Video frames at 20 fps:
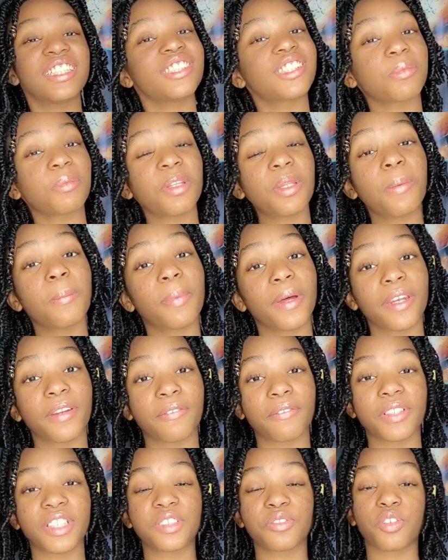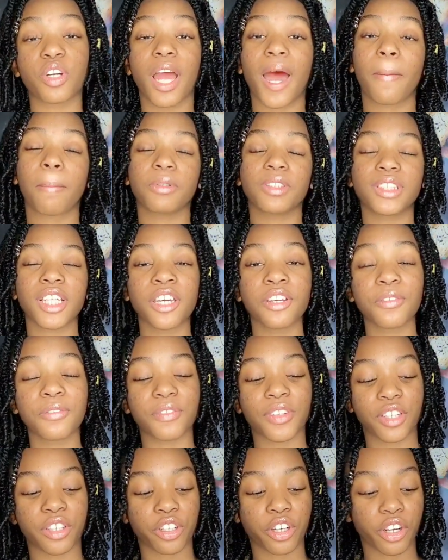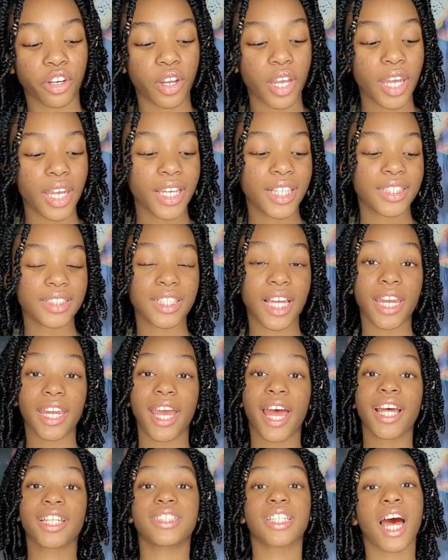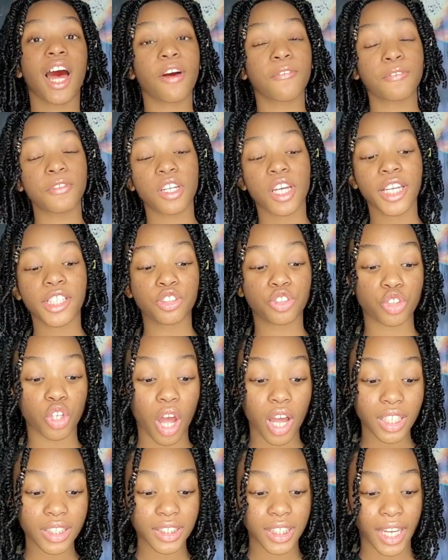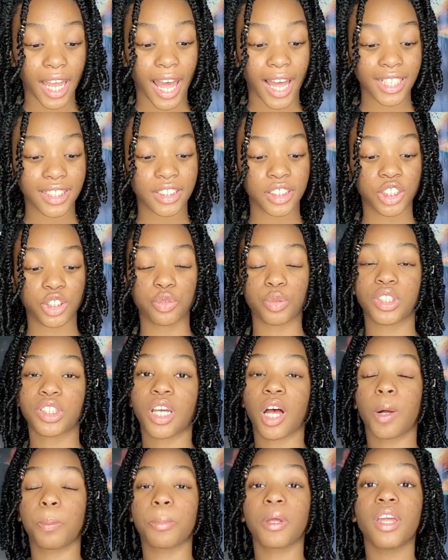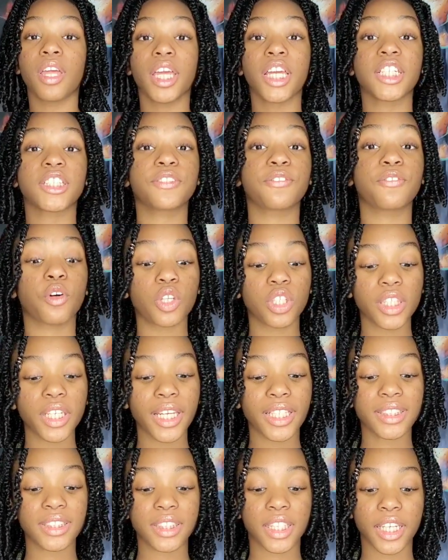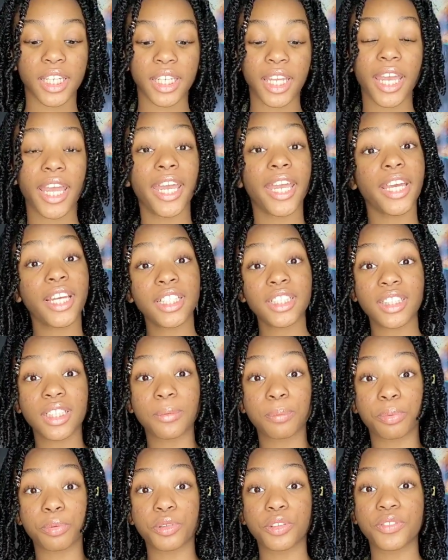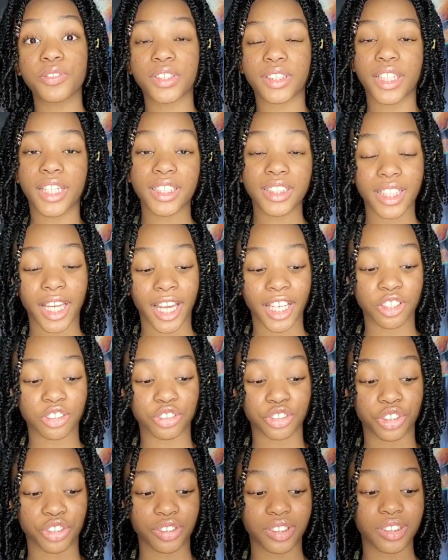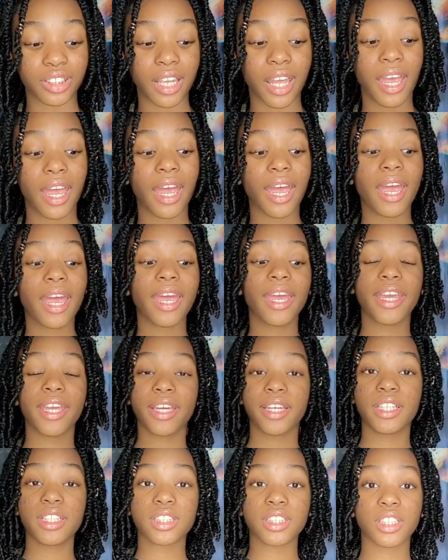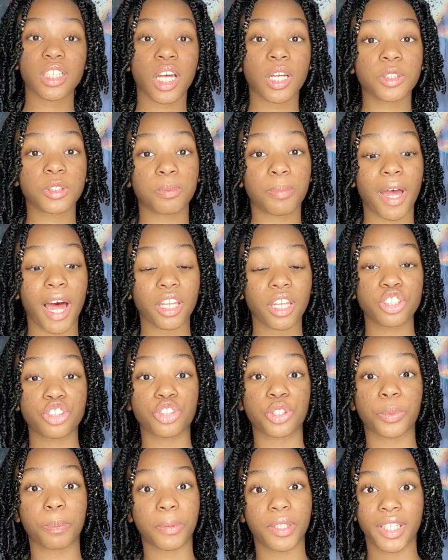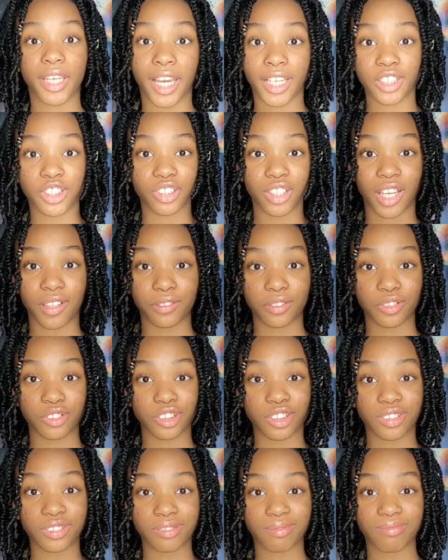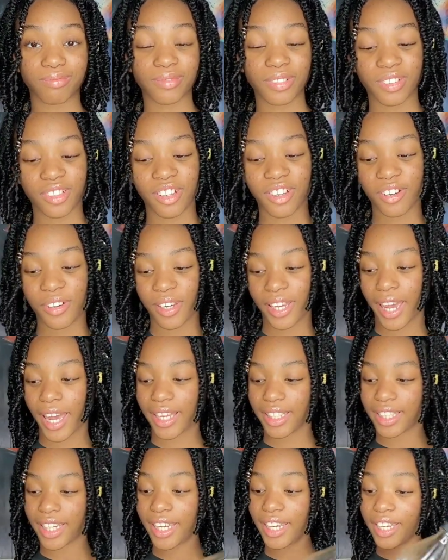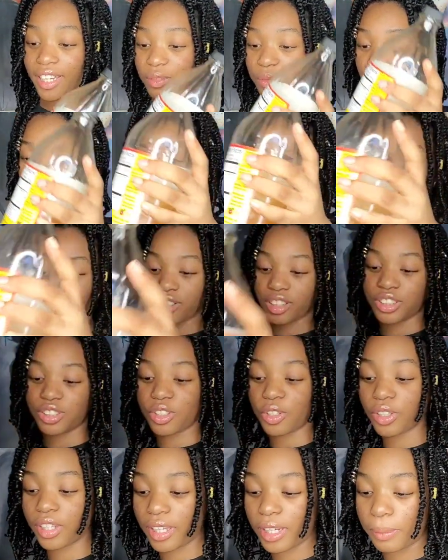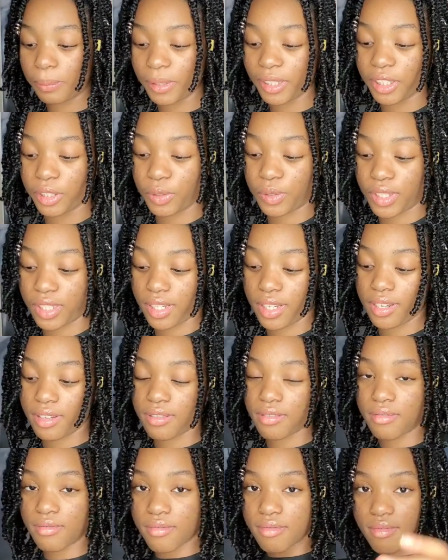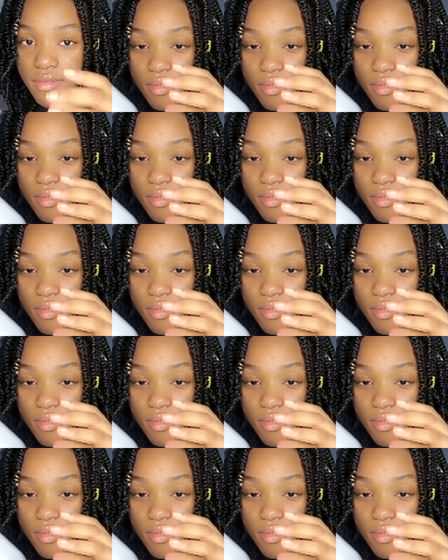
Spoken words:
some of the benefits for apple cider vinegar is that it has alpha hydroxy acid, which helps exfoliate skin and improve skin textures. And it helps balance your pH levels. Okay, and we're also going to be using